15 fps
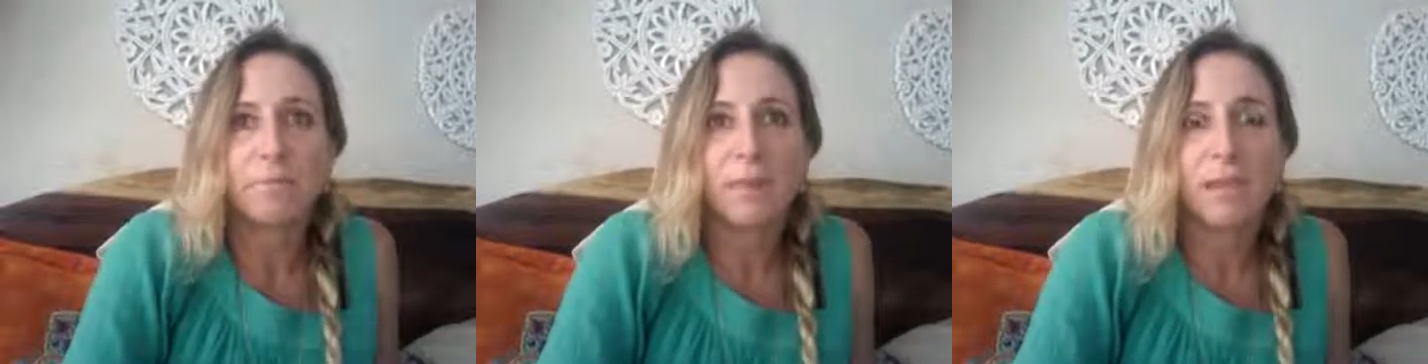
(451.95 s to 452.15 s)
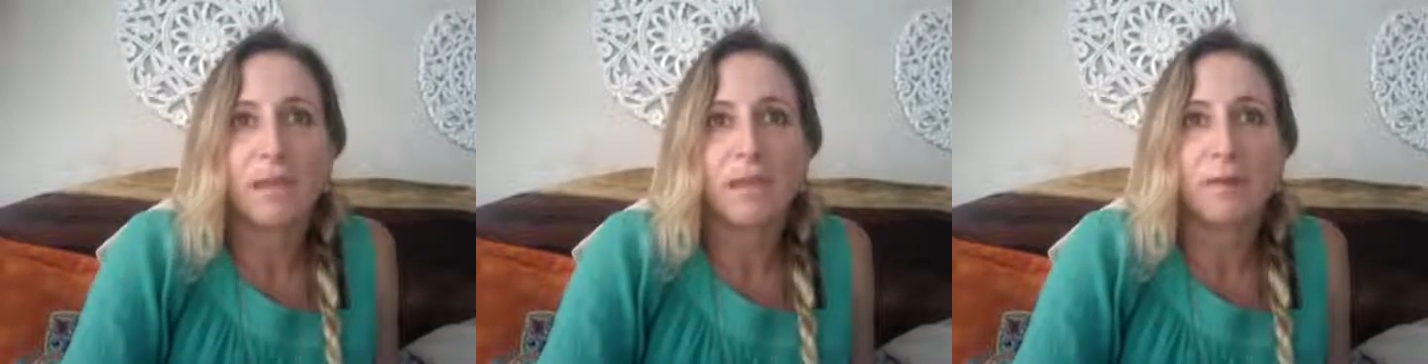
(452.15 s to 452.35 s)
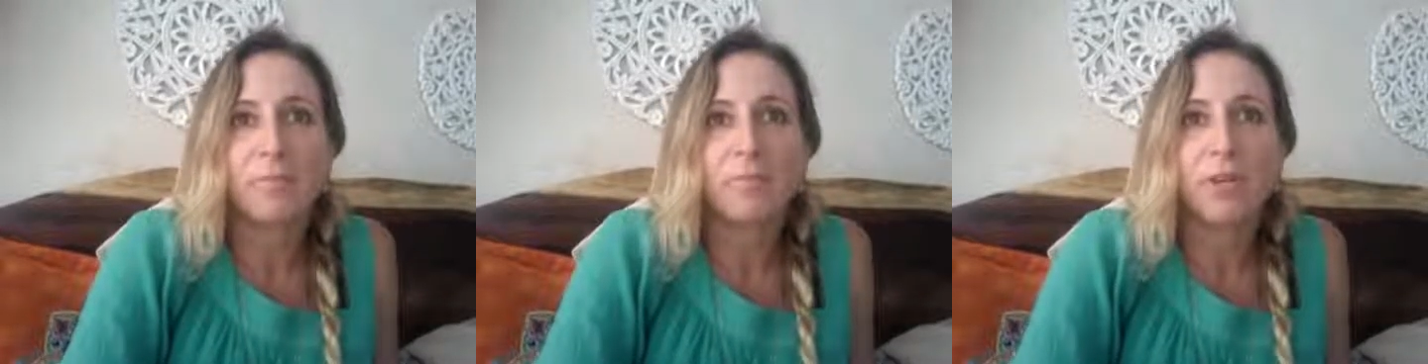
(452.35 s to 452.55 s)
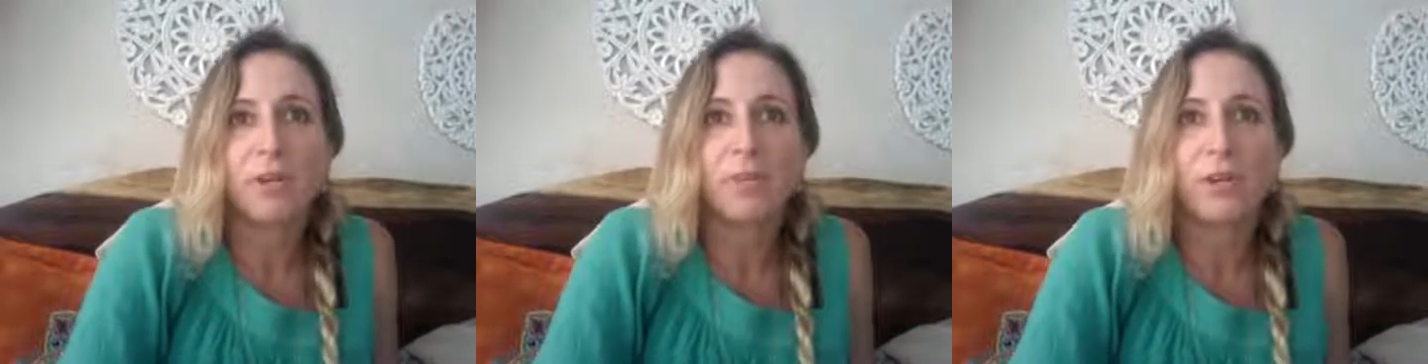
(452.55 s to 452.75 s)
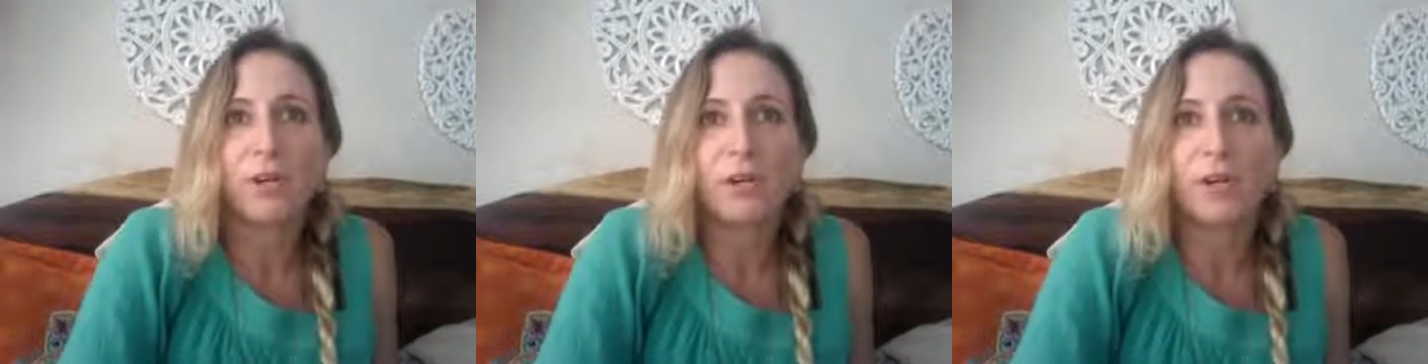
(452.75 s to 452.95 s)

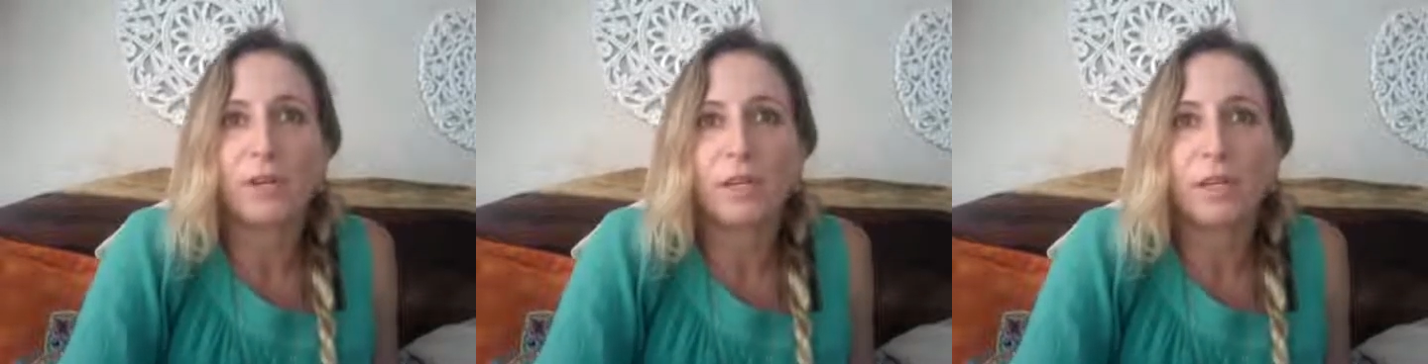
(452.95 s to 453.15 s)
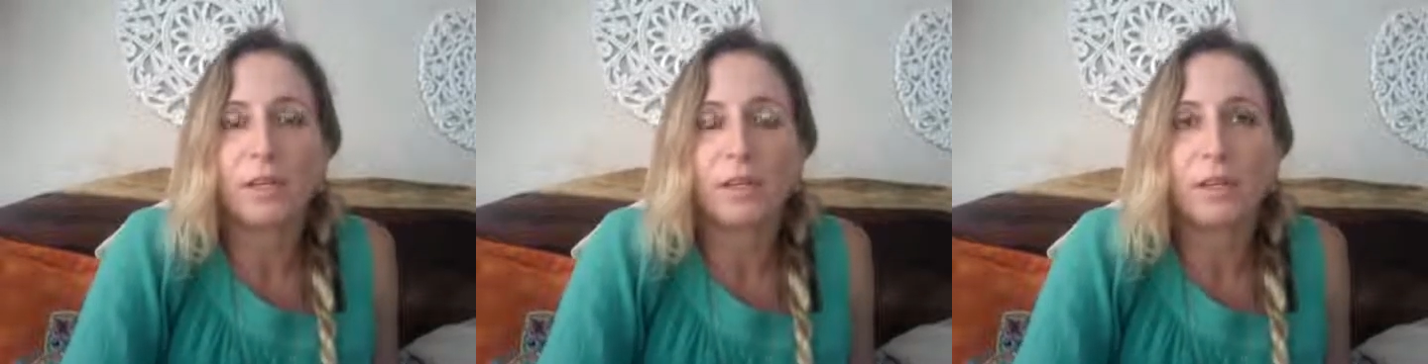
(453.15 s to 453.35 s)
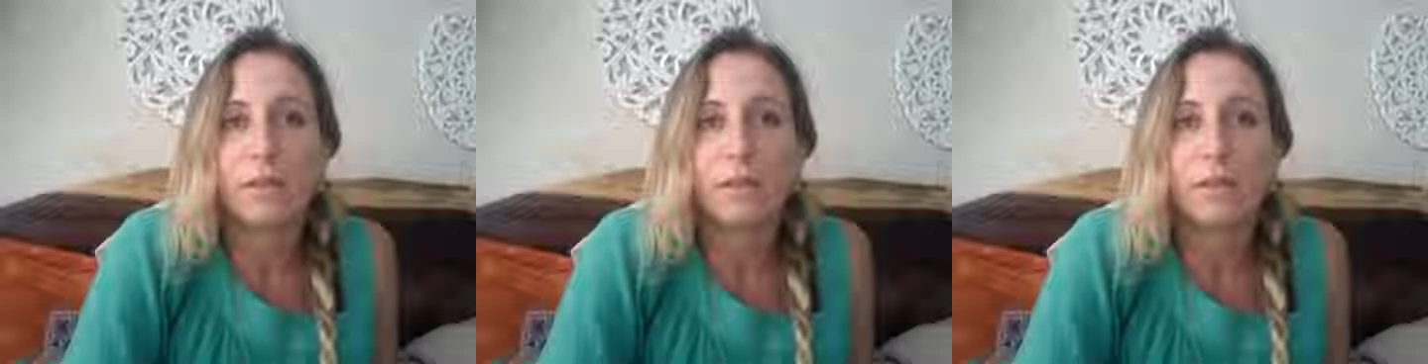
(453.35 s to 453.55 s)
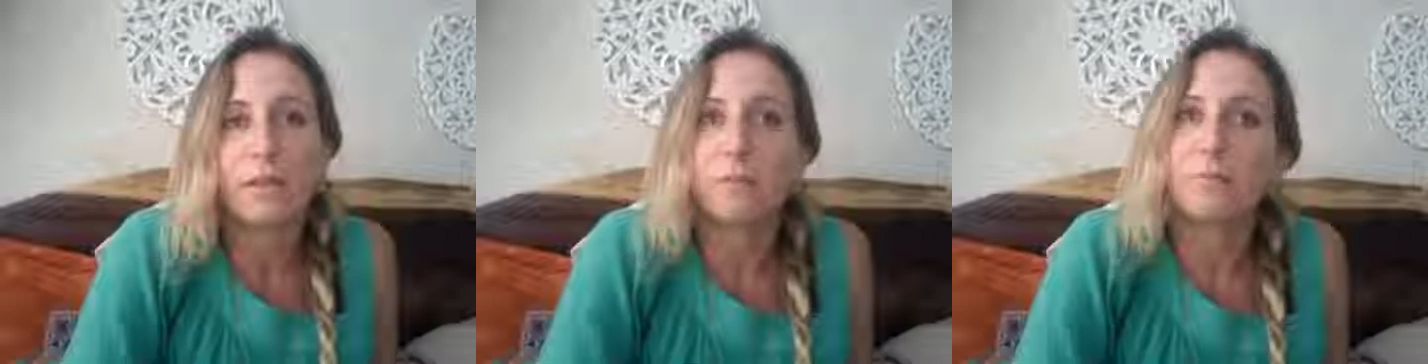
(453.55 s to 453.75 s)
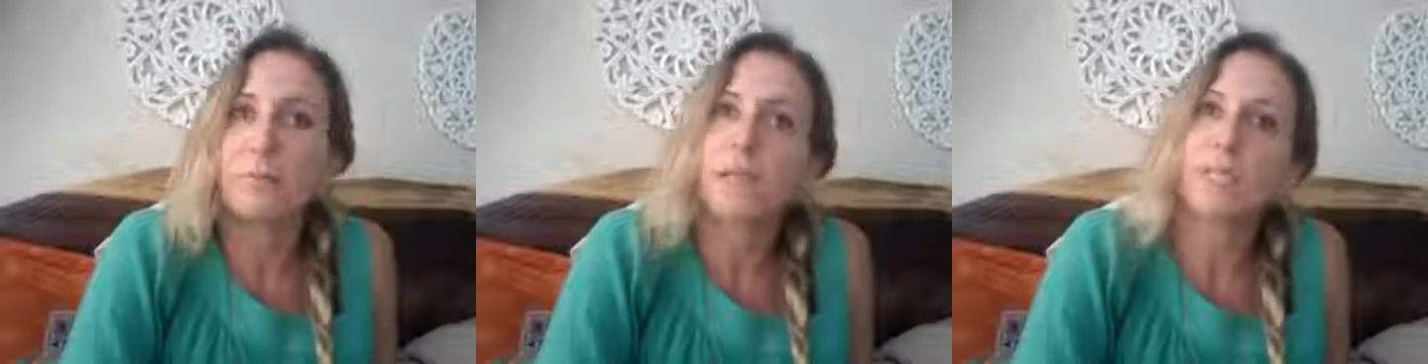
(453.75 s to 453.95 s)
If you're
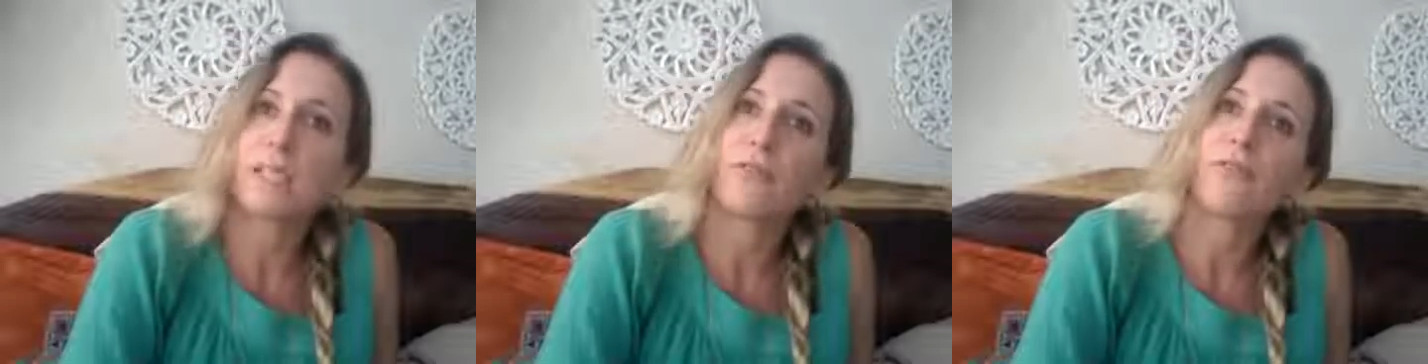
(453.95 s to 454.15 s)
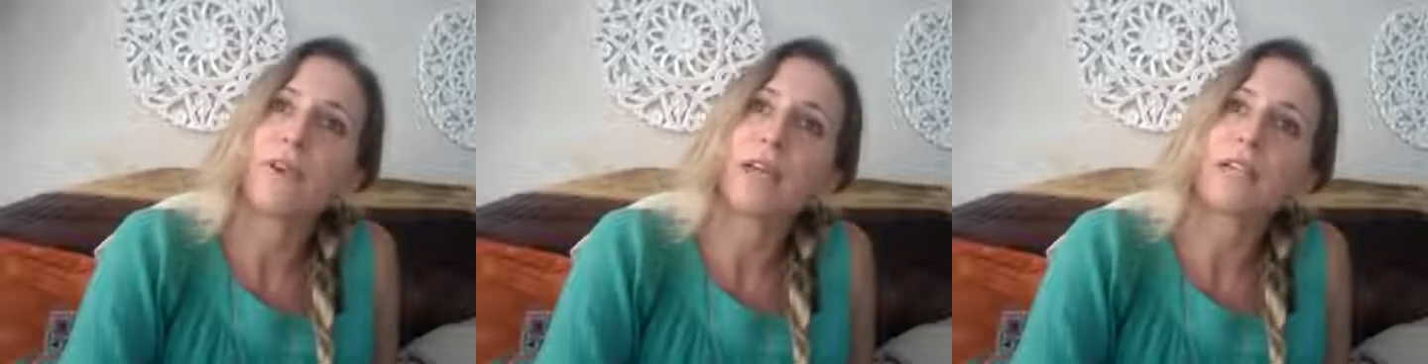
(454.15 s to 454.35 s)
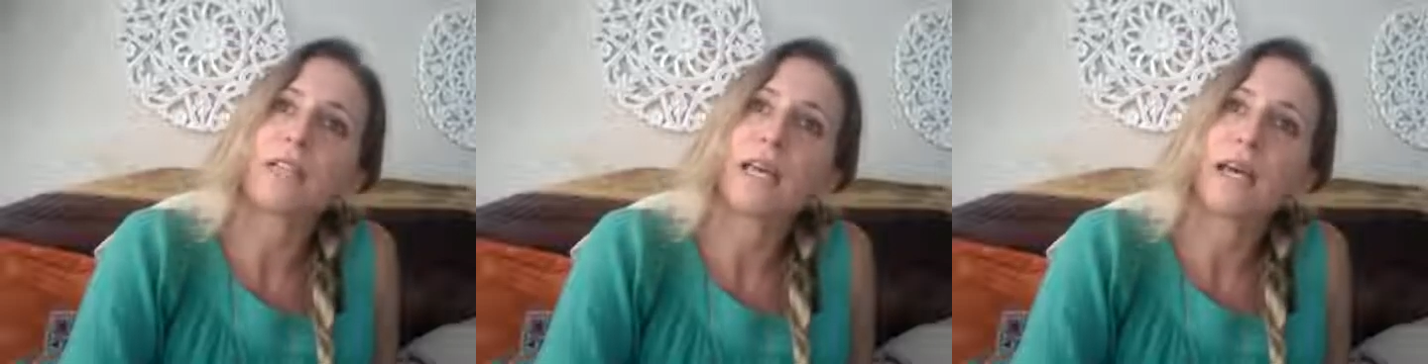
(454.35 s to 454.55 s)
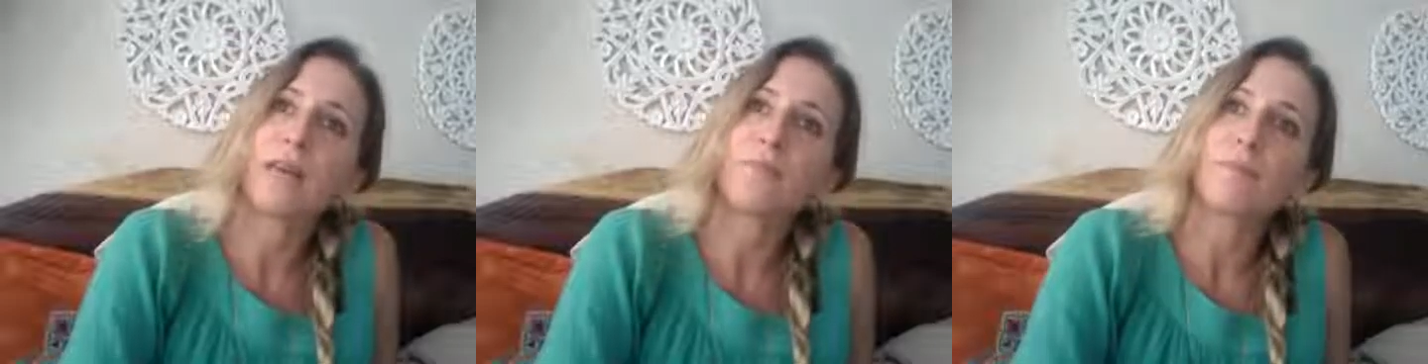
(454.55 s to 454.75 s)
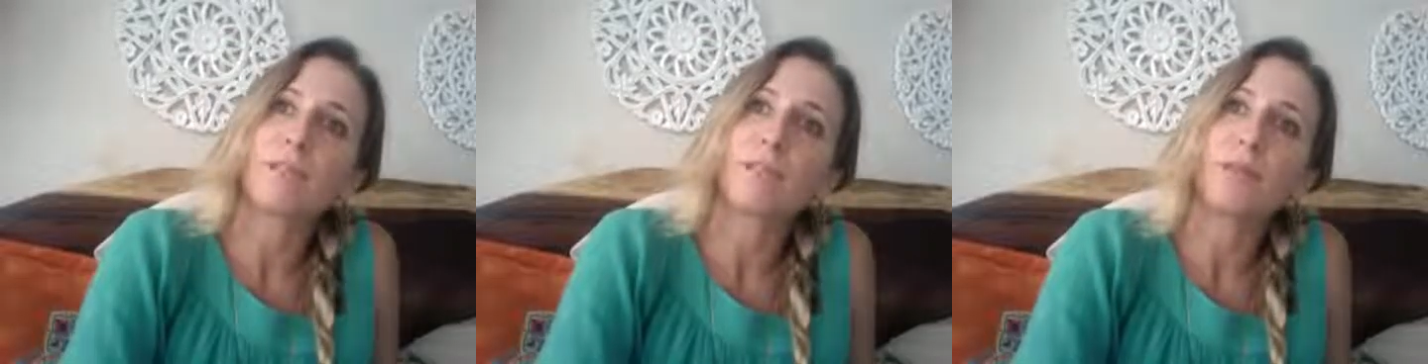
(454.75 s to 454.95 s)
in Pacific
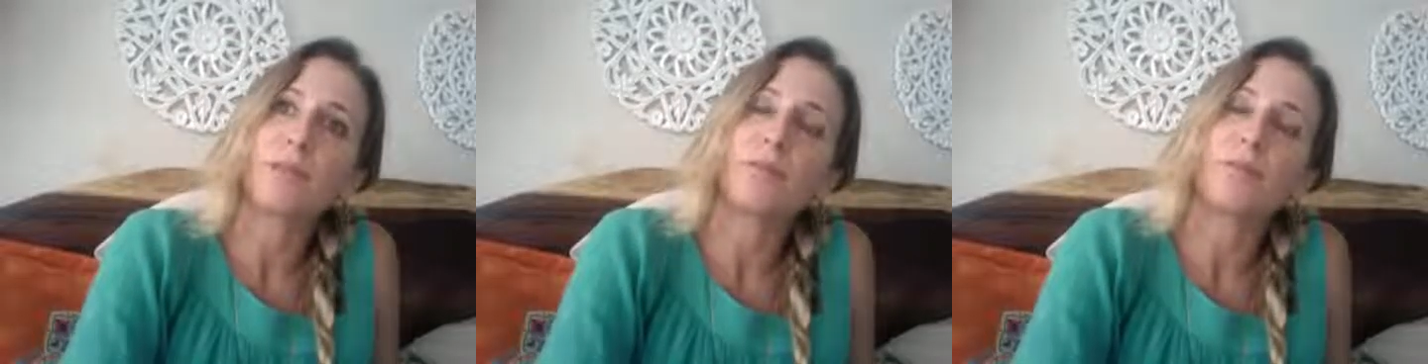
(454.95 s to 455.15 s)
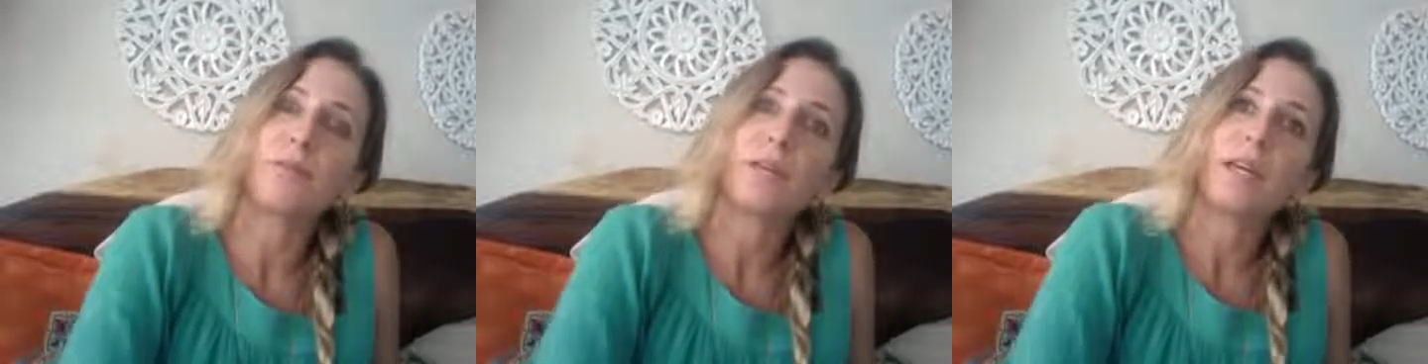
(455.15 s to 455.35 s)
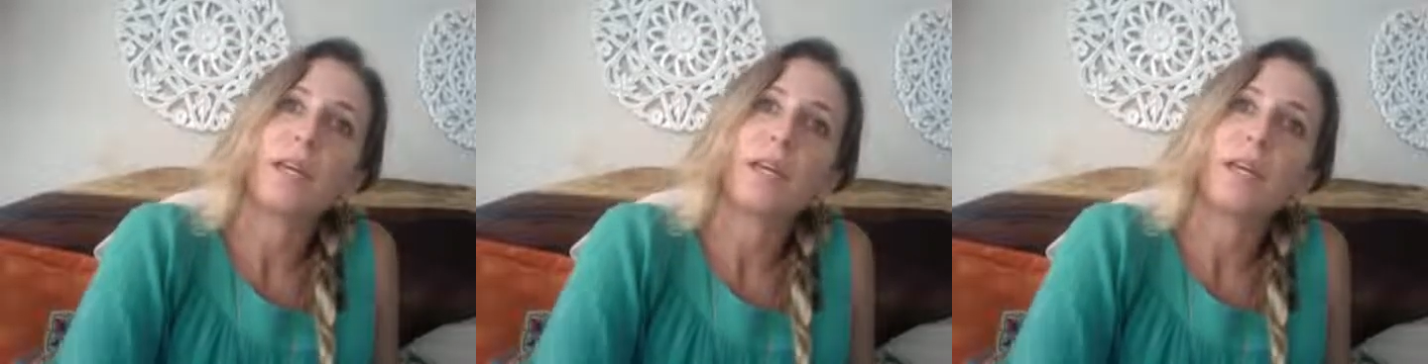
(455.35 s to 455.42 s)
time zone,